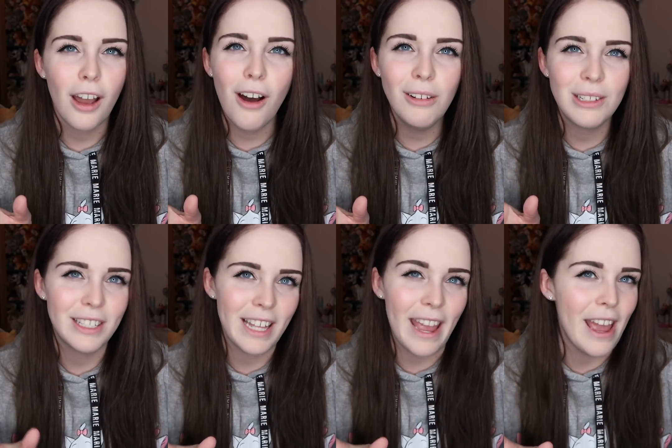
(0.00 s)
can't
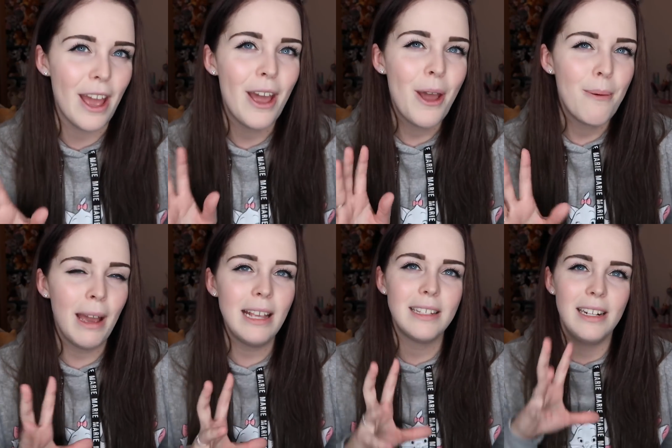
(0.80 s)
say it,
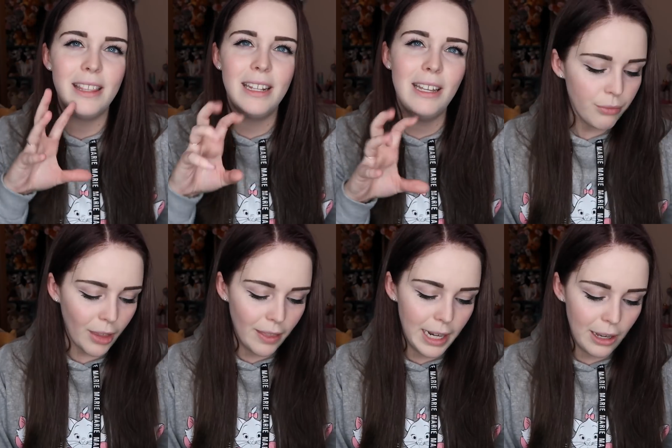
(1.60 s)
basically the
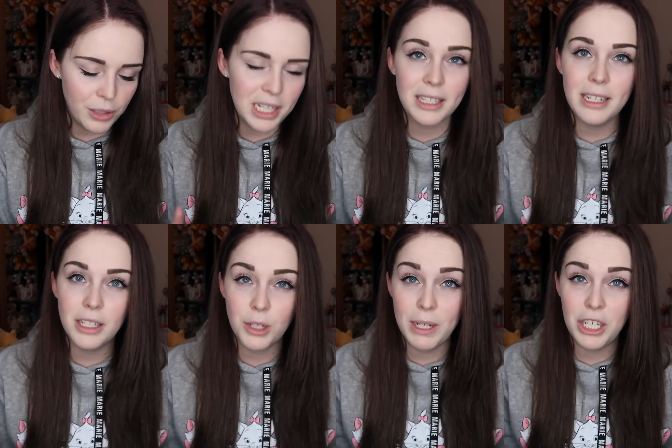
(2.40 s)
little
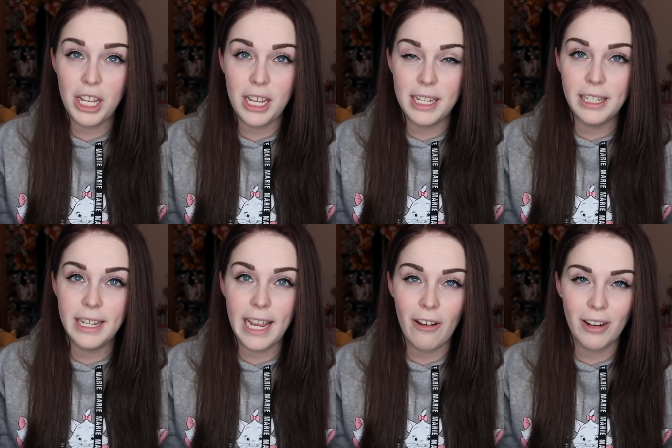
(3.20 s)
squidgy
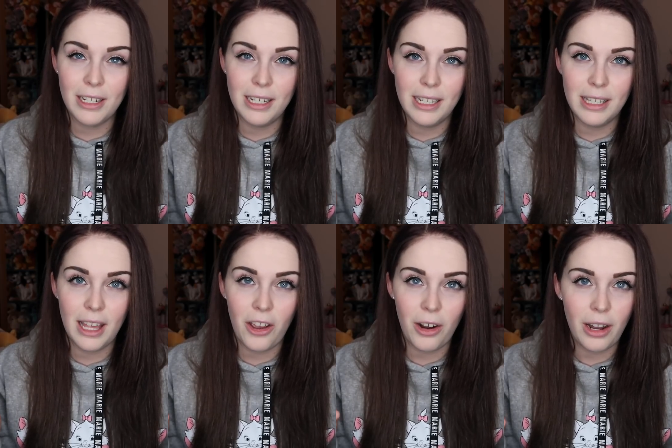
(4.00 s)
Disney characters
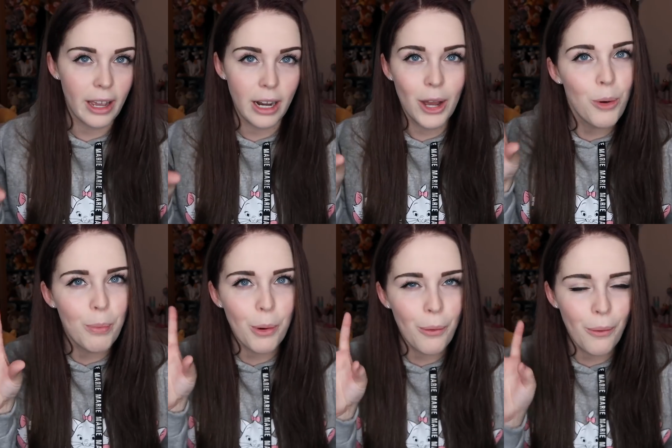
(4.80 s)
that are like a little
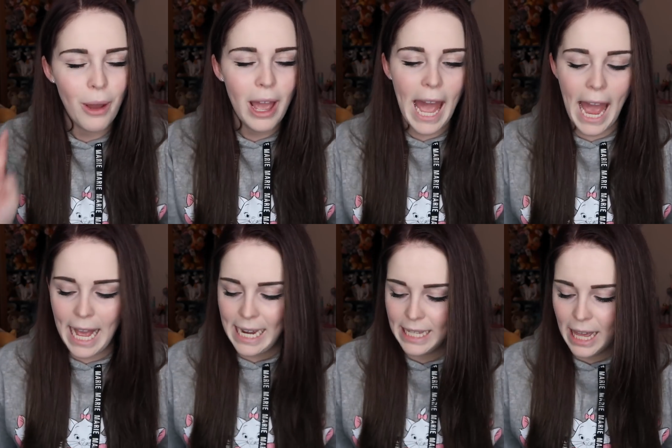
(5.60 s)
ball,
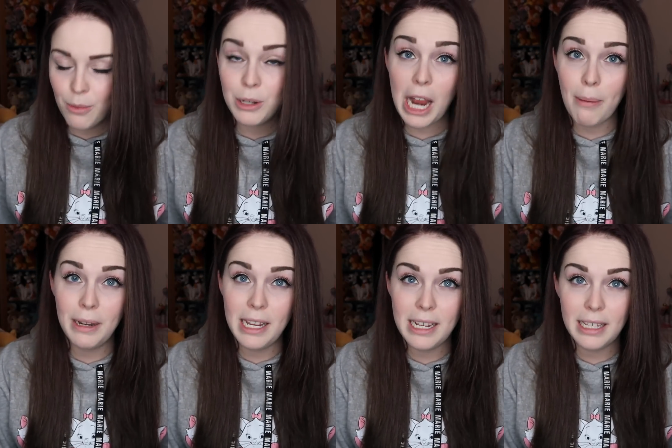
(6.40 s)
and they were
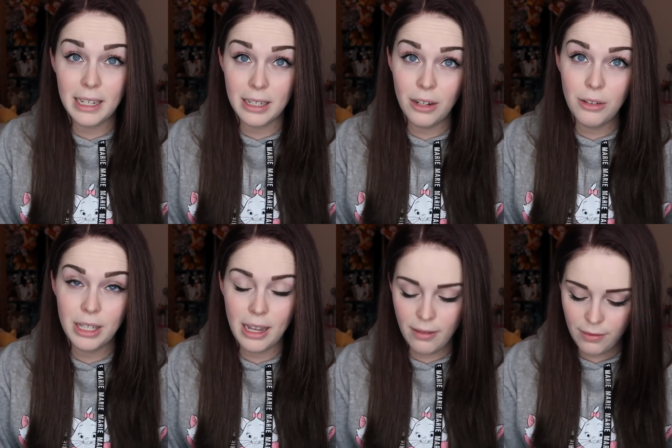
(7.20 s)
Japanese
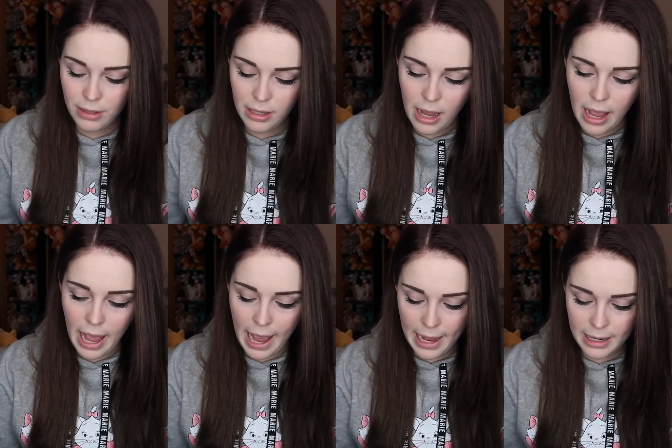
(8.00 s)
exclusives,
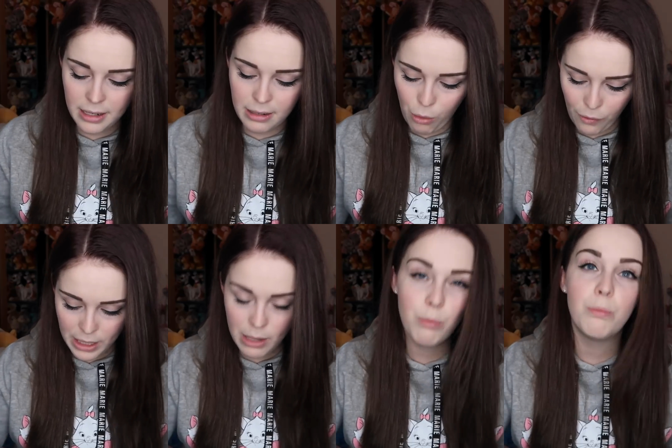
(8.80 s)
and
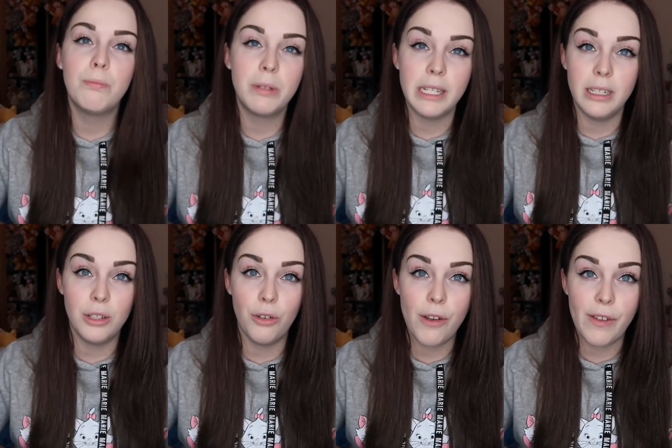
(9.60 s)
obviously Disney
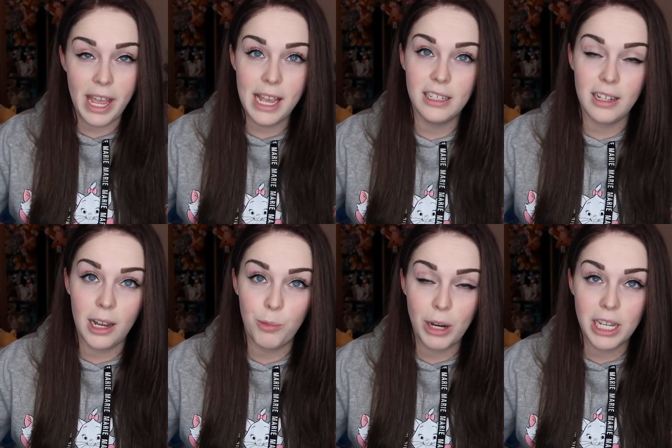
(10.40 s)
Store over here
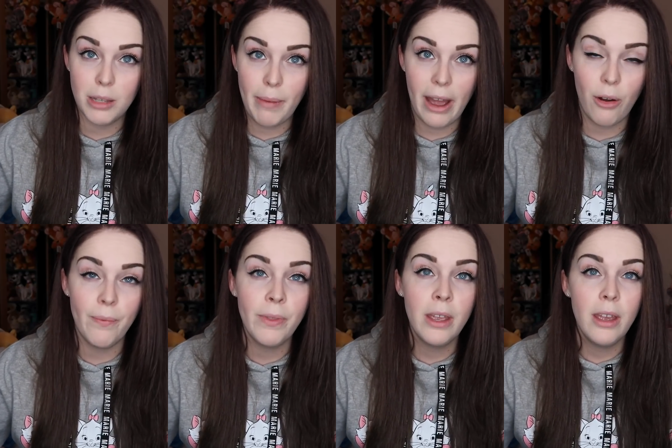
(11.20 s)
started bringing them
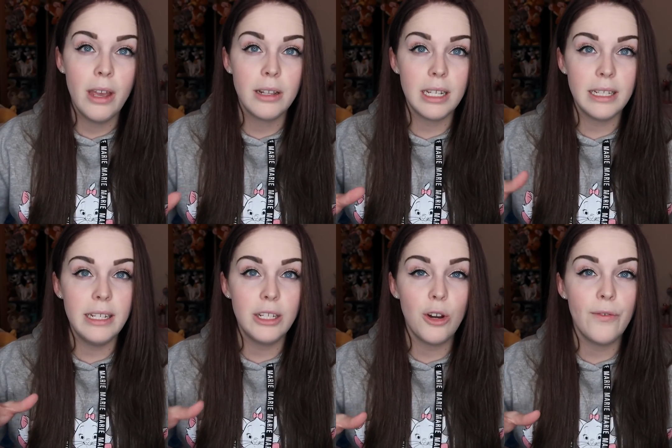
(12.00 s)
out.
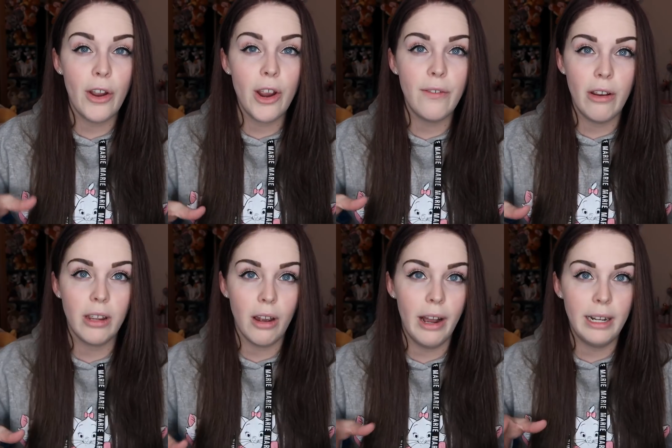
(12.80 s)
Disney Store very
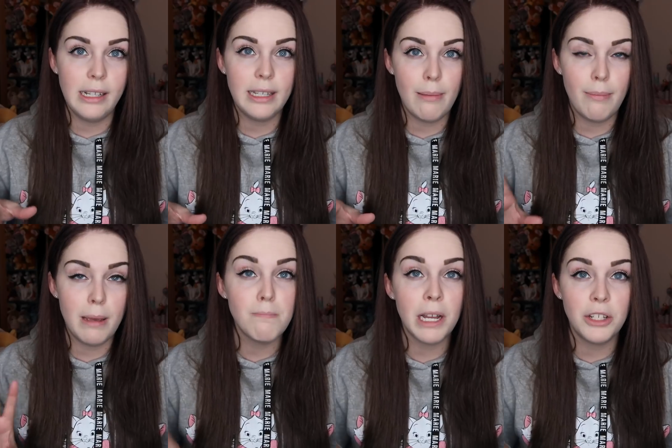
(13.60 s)
kindly sent
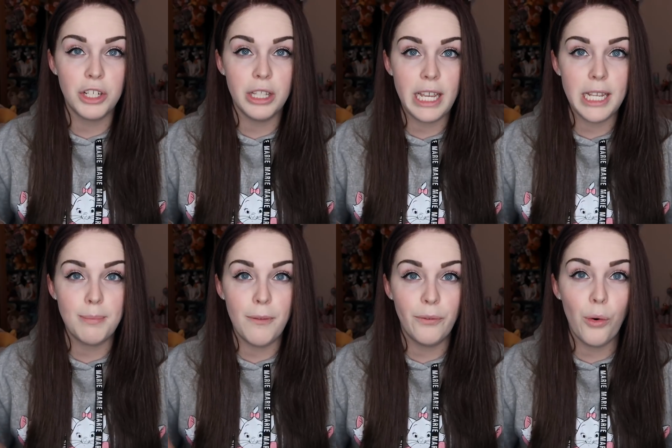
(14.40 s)
me a bunch of these
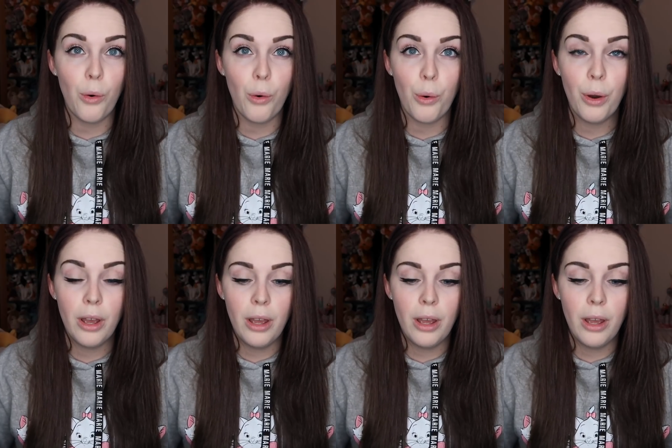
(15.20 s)
before